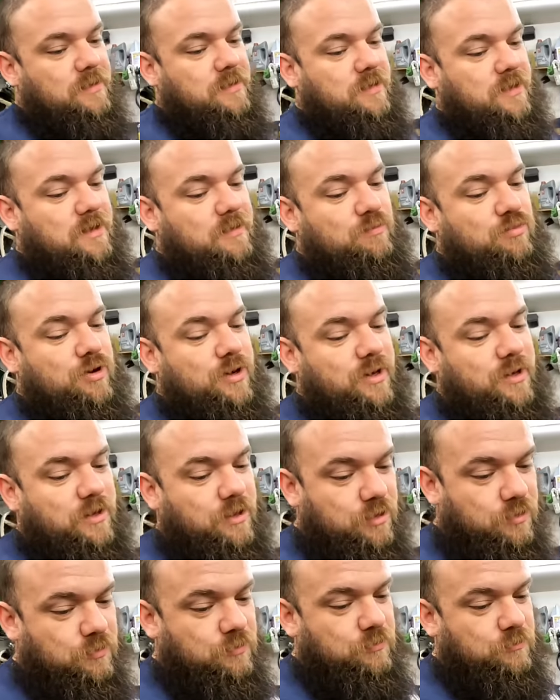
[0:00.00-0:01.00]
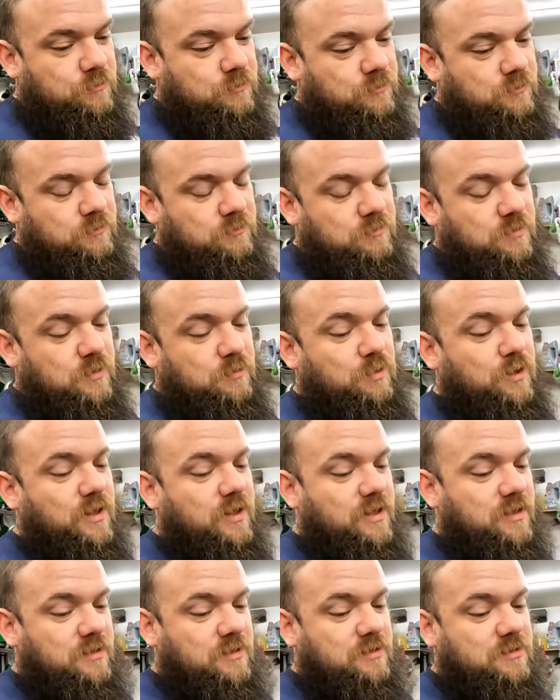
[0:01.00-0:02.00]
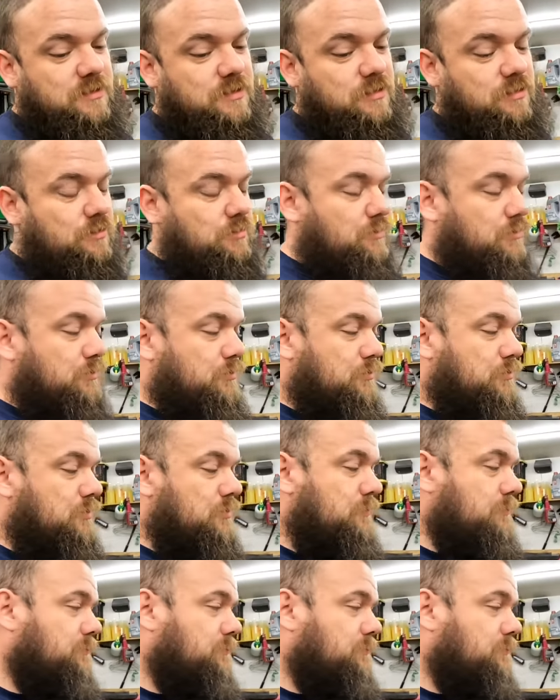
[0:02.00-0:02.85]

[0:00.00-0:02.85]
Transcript: and bring it home, the plan is to